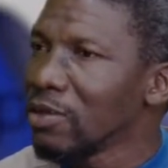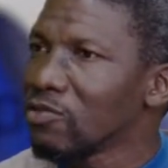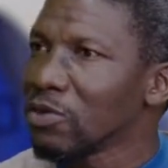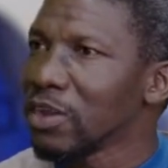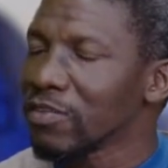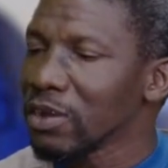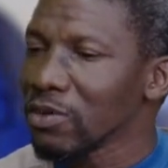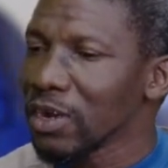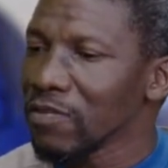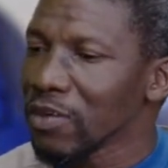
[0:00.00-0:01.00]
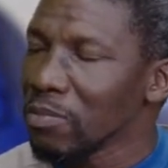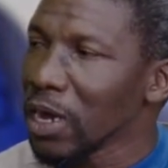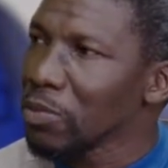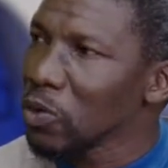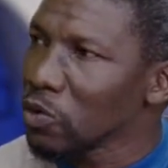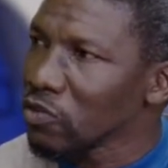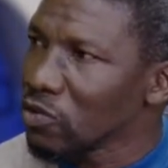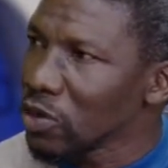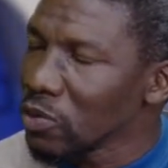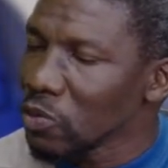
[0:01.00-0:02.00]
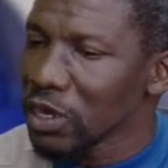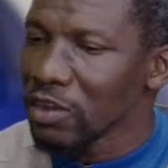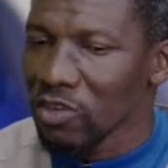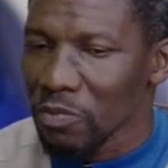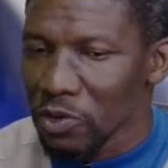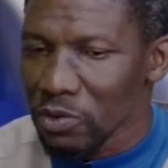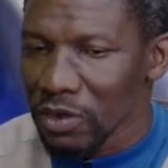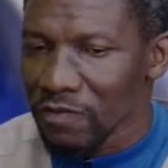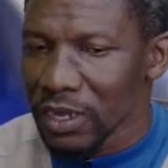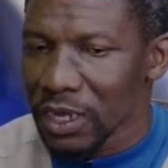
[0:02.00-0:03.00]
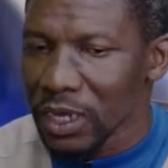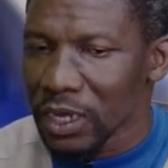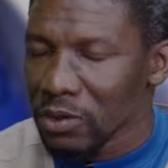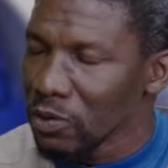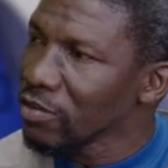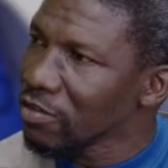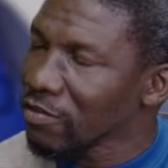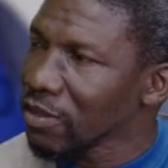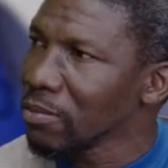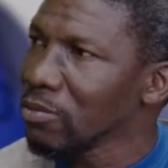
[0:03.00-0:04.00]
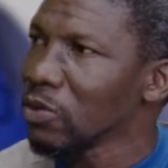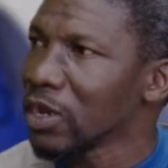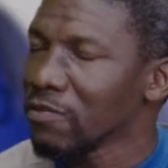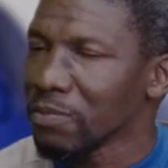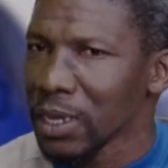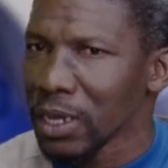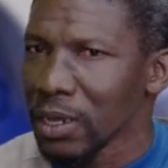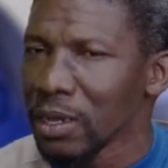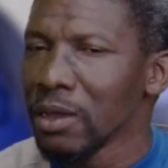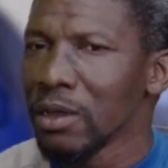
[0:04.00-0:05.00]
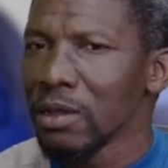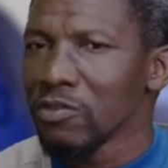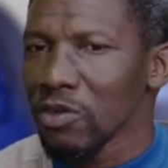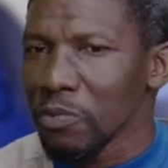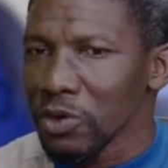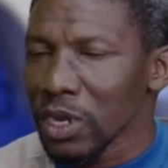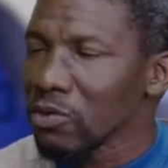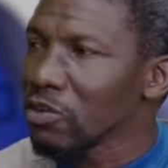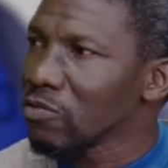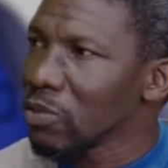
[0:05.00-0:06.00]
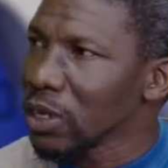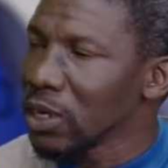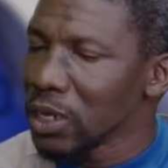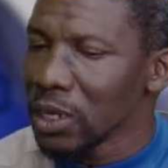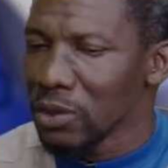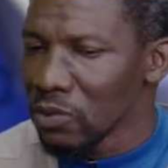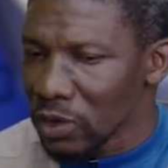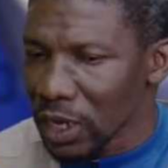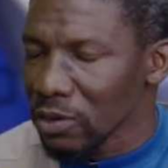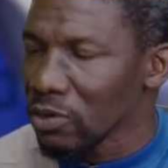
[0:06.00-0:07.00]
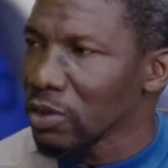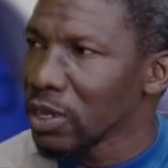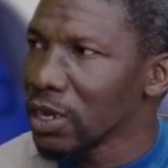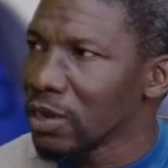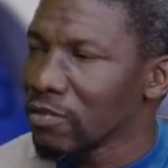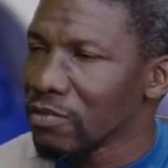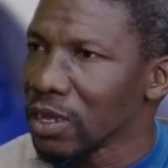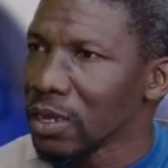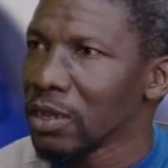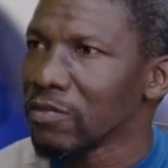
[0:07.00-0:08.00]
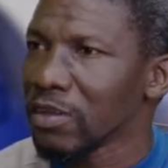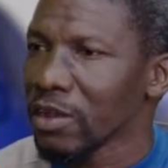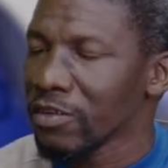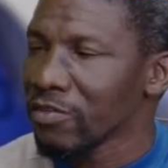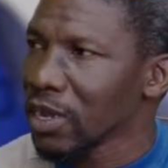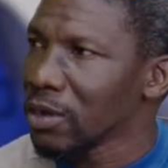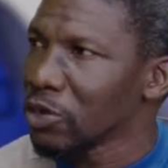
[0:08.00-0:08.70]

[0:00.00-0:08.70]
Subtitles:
So this cartographic mapping was done with the support of the UN system, UNFPA, supported us with the new technology that is the statistical